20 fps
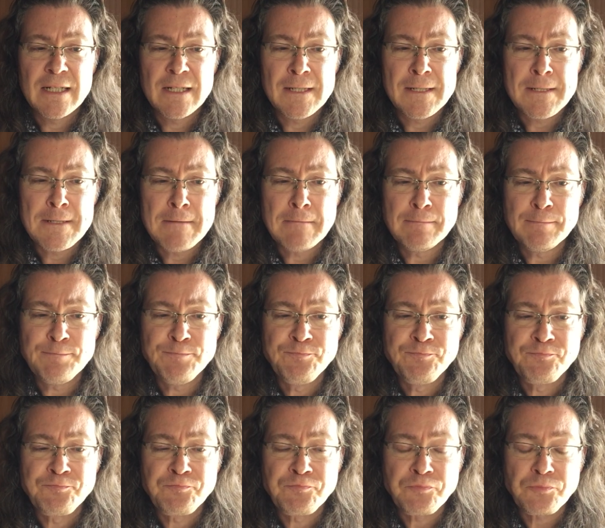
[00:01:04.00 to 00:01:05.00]

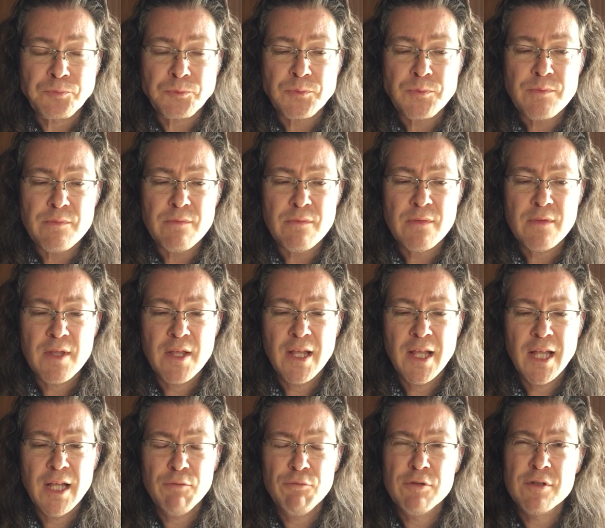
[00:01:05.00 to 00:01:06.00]

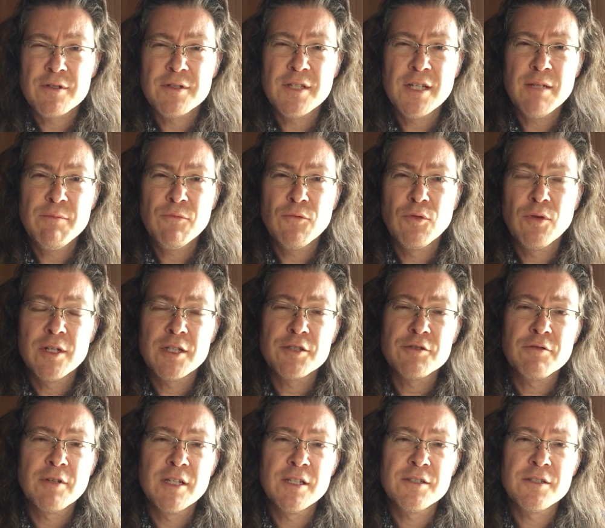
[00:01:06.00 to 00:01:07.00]
it would seem quite
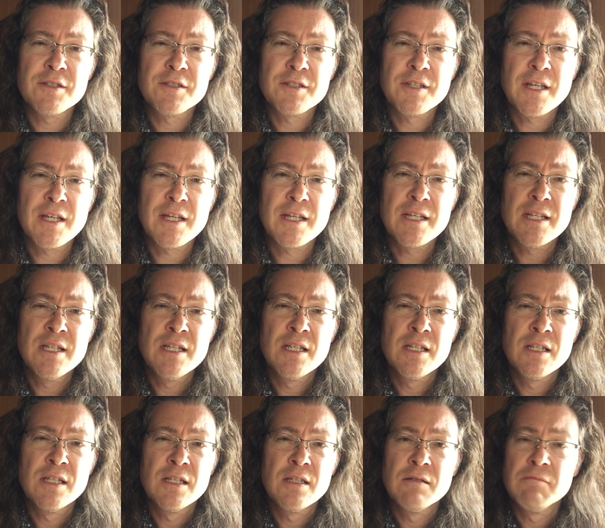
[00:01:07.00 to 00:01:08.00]
strange to say,
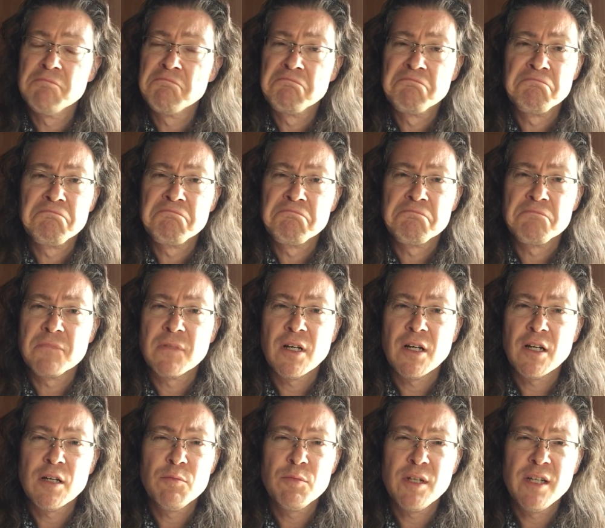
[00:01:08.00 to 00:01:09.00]

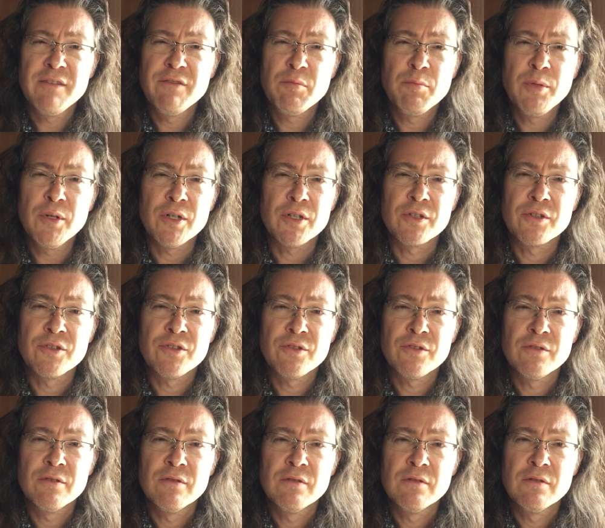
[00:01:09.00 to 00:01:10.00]
I don't believe in books.
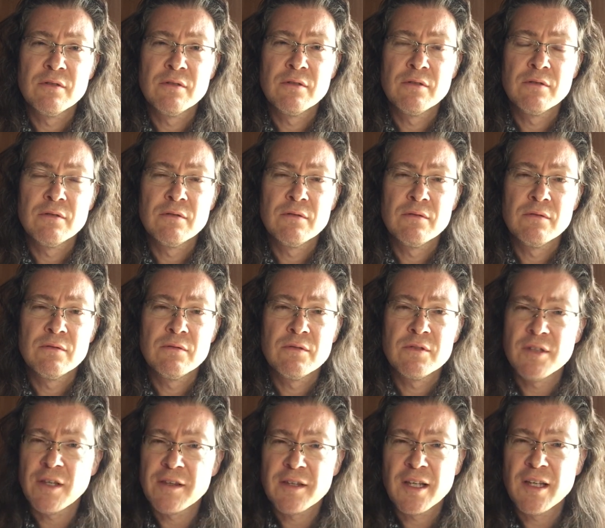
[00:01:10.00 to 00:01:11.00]
There's
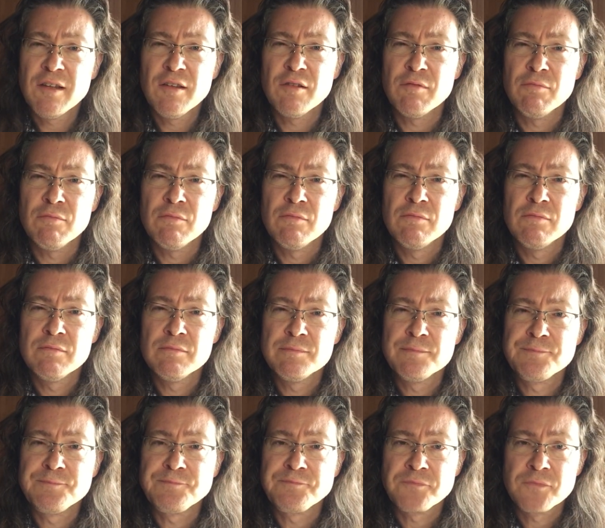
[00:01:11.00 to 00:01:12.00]
nothing in them.
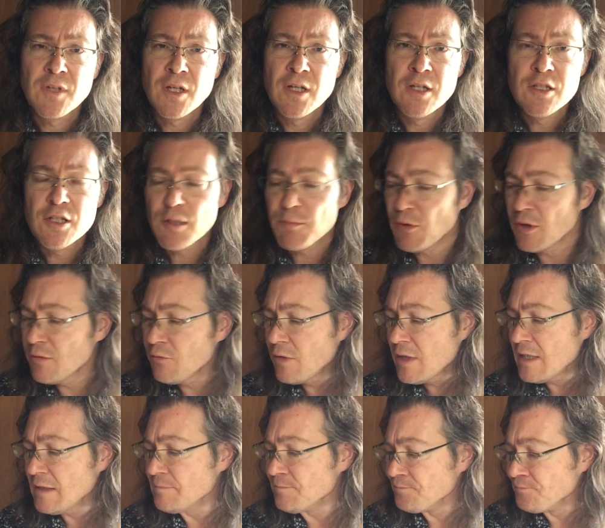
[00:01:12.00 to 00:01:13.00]
To the point
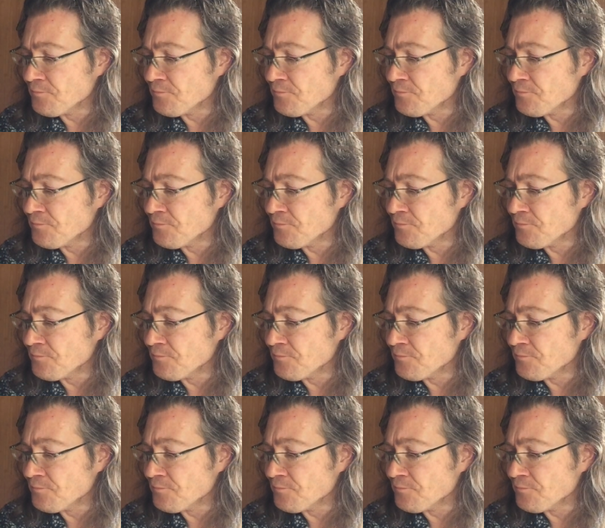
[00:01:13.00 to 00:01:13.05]
where